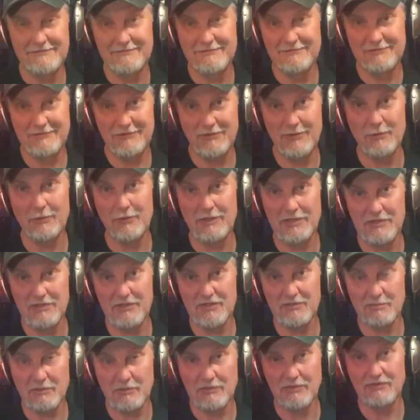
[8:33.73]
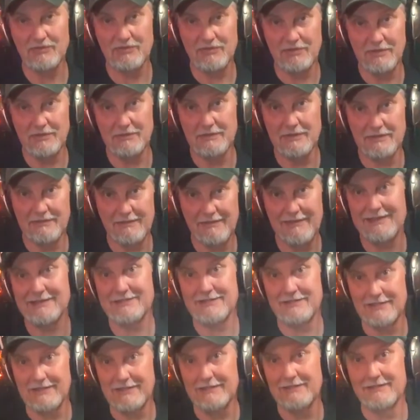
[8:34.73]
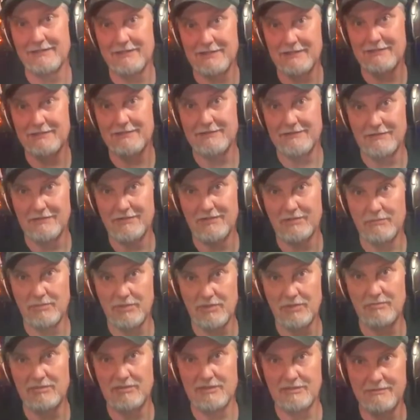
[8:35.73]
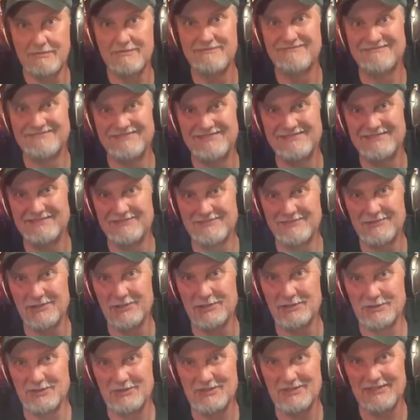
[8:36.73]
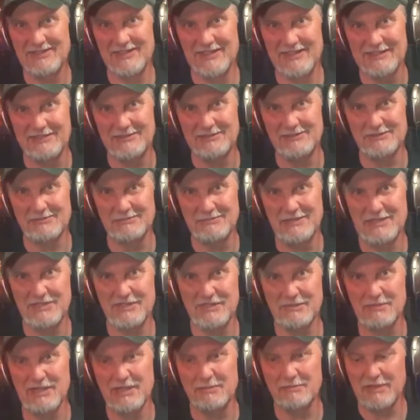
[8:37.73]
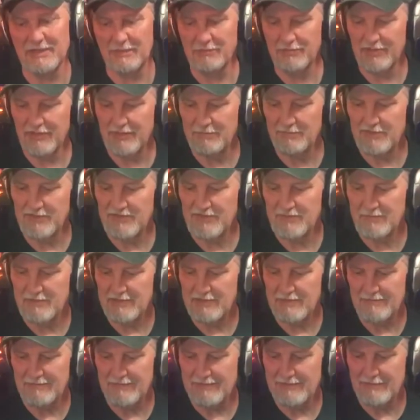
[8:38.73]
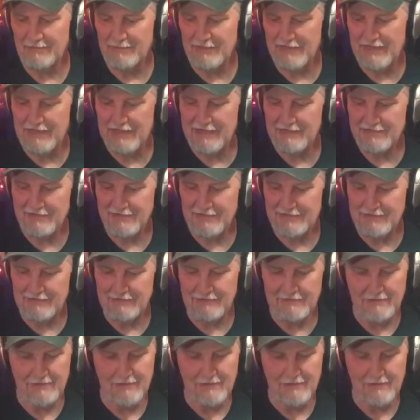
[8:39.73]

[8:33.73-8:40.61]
The way you're supposed to do it, accidentally. It's a boo-boo, folks. I don't mess them up on purpose, but it did by accident.